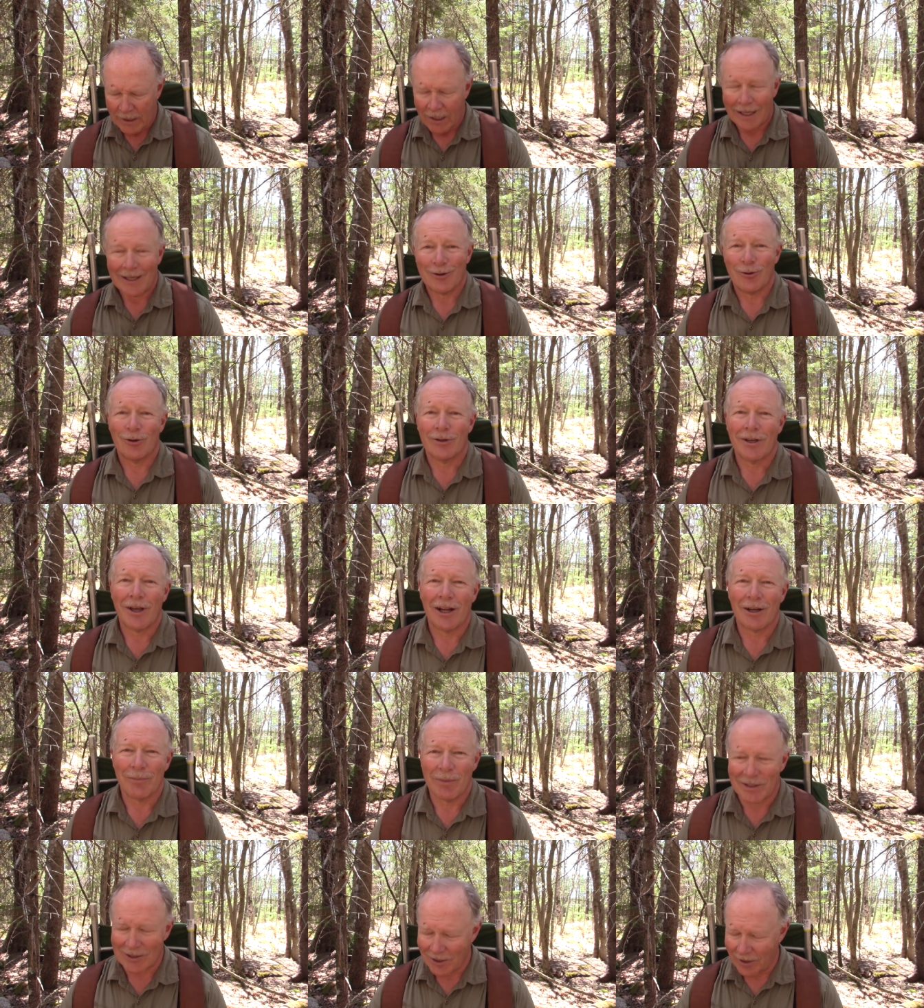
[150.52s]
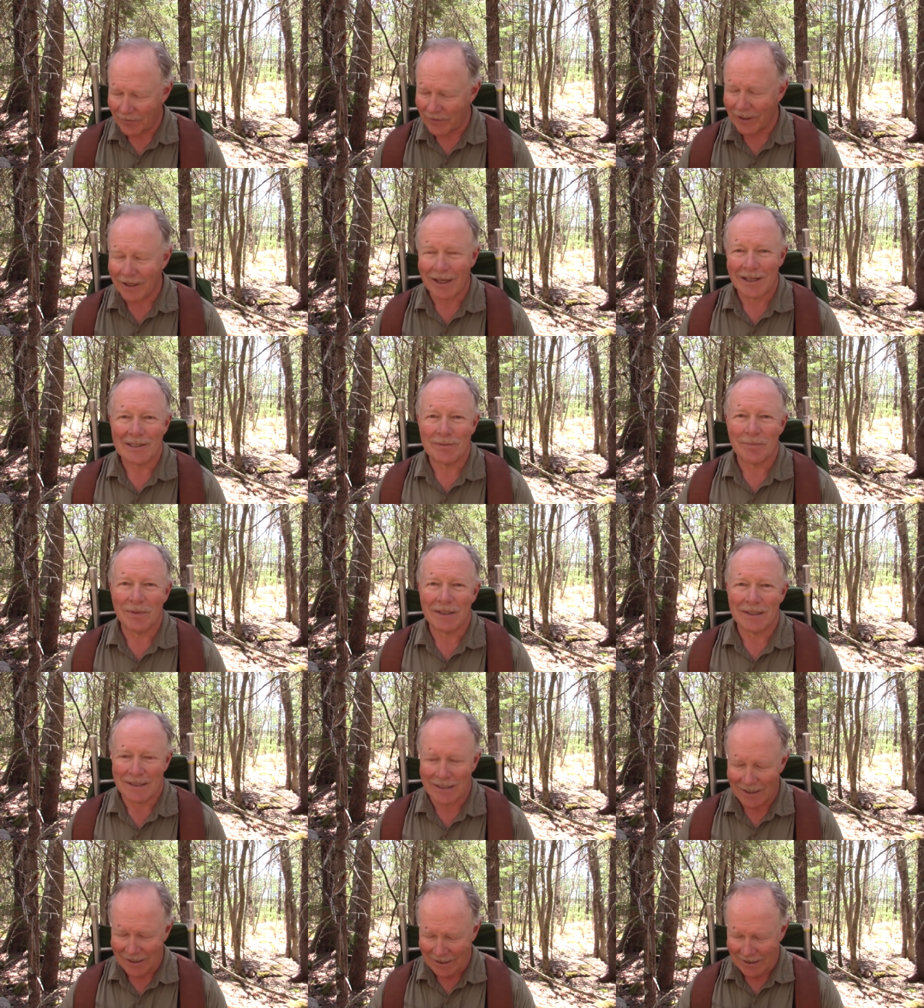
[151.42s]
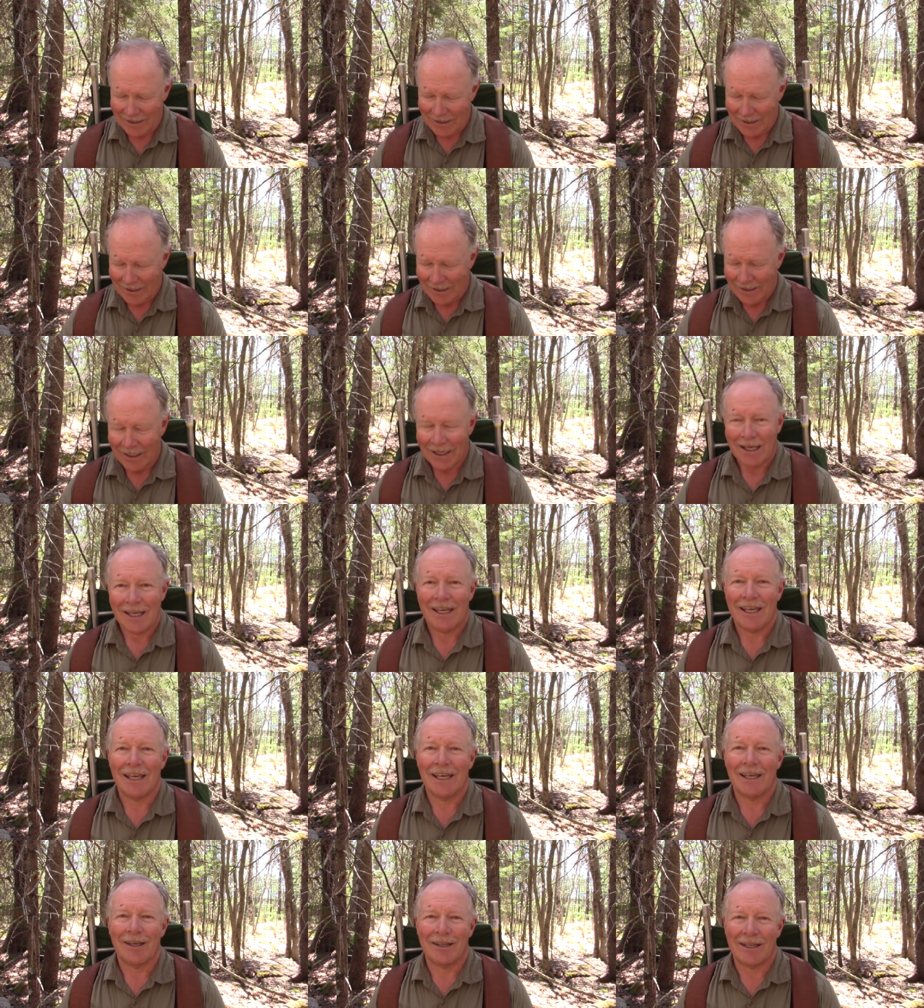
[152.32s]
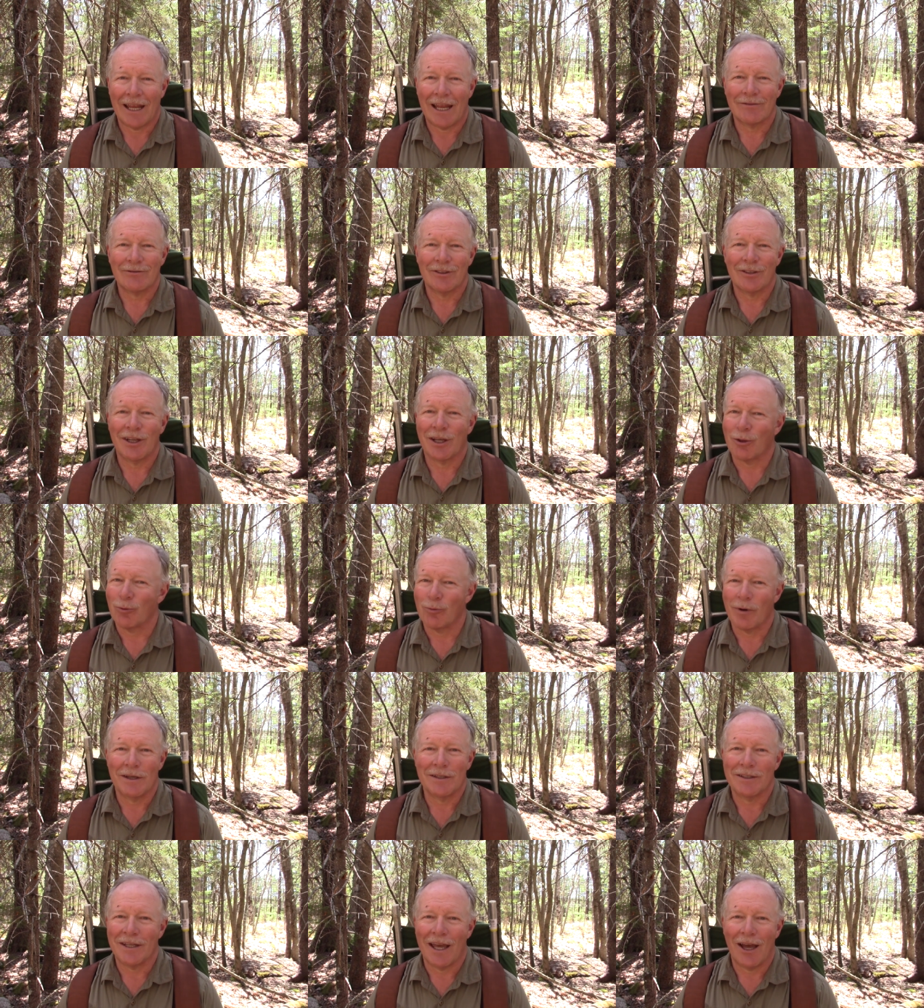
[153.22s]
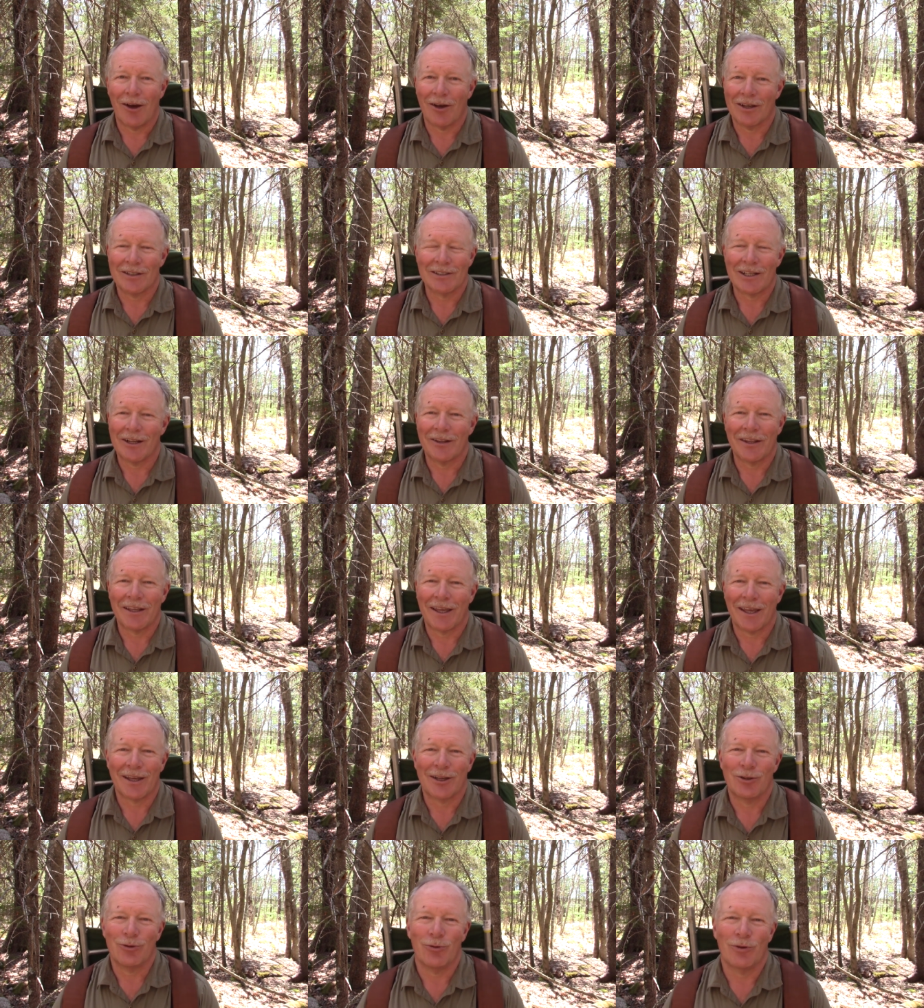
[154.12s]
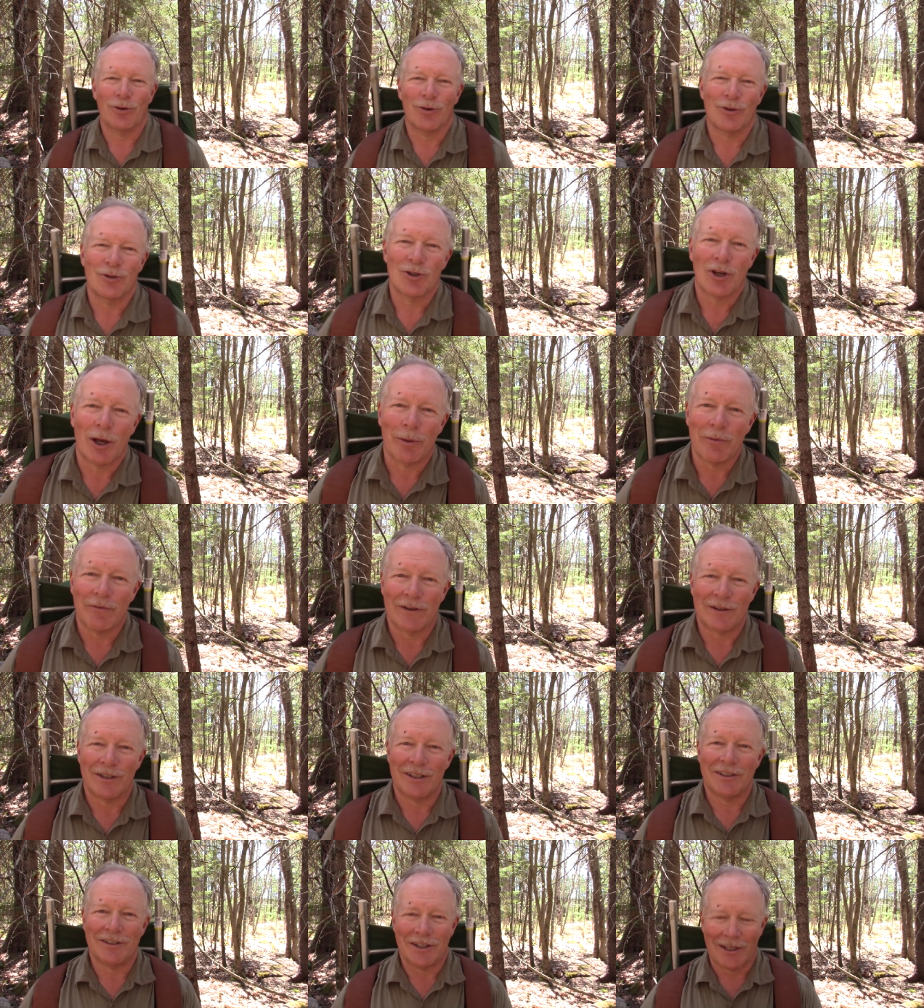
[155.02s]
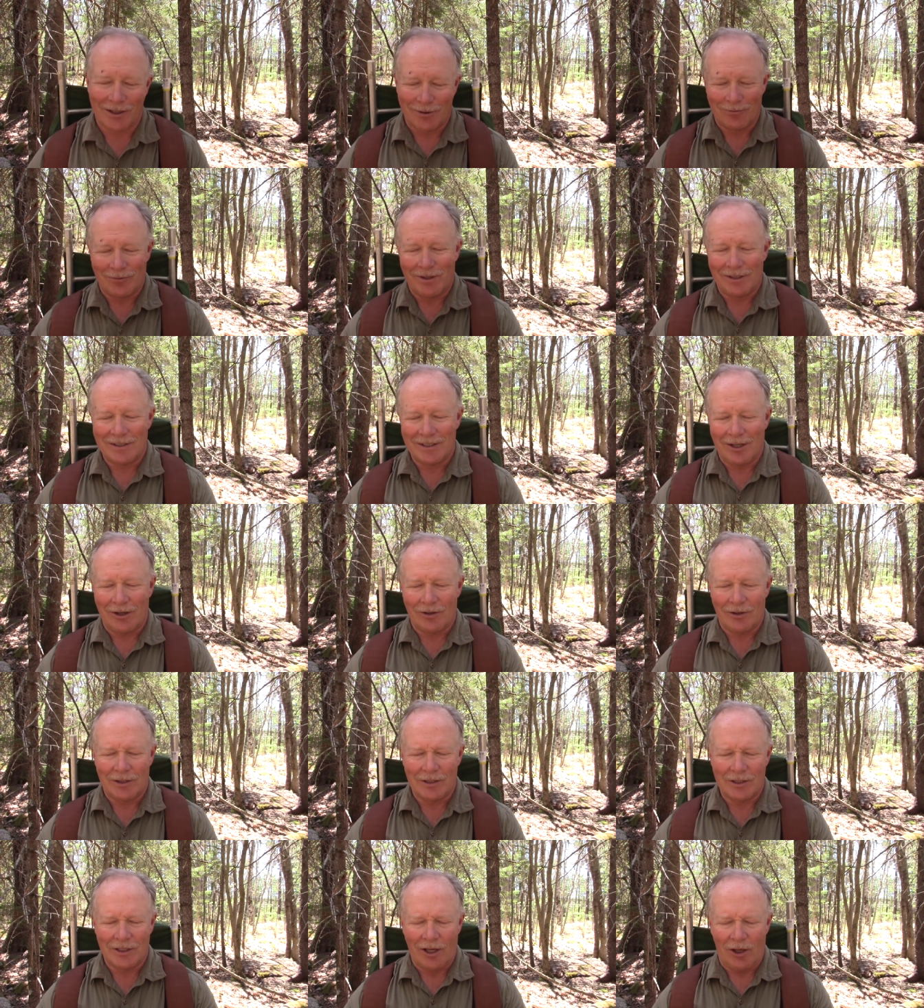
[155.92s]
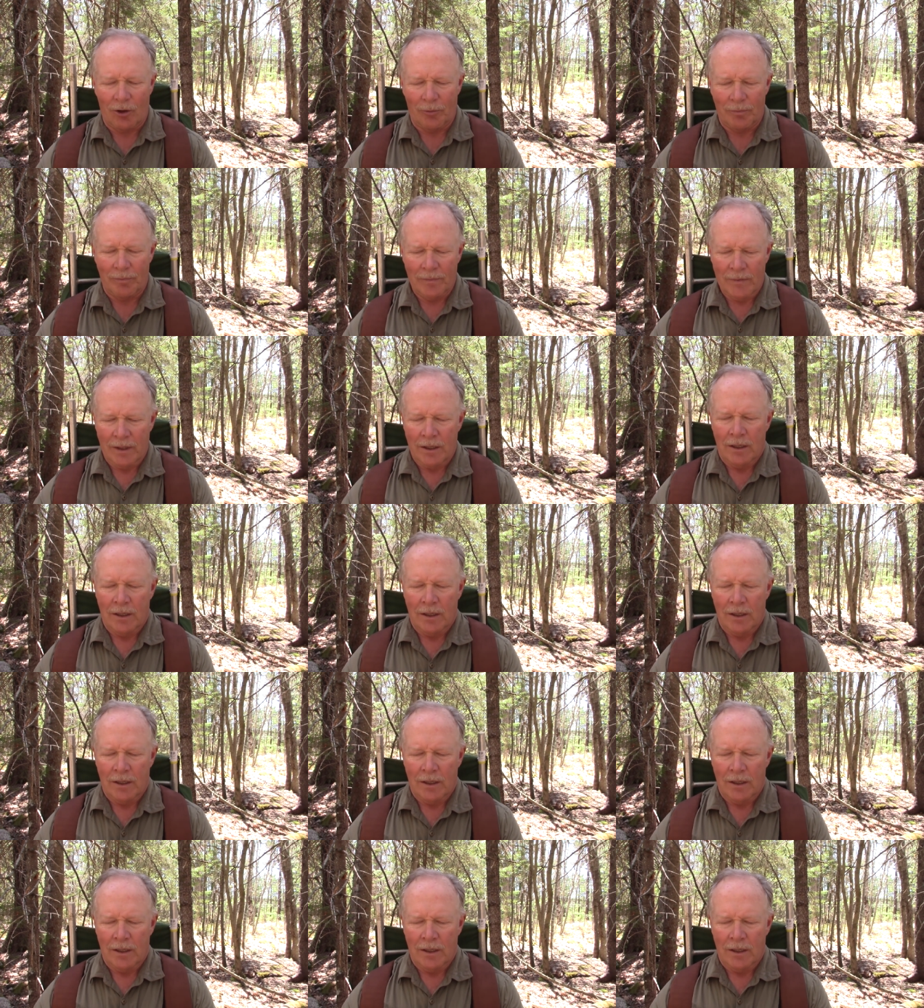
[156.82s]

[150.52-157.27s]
I could cut it myself, I guess, but uh, ah, I'd have to take it right down because I don't think I could do a good job if I didn't take it right down to the scalp.